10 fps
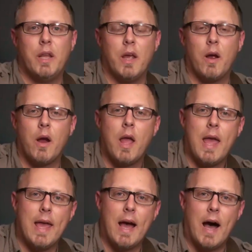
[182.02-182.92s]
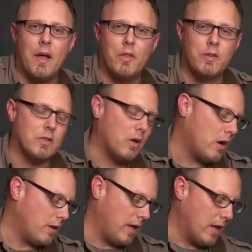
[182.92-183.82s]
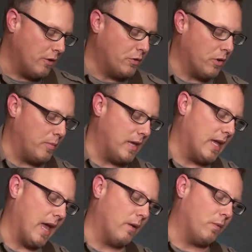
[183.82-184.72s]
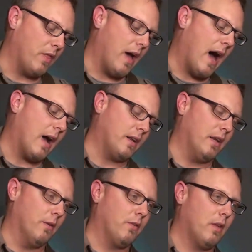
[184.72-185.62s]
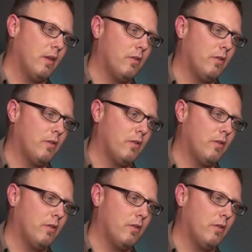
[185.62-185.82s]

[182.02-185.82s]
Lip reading: here. The intro began with octaves.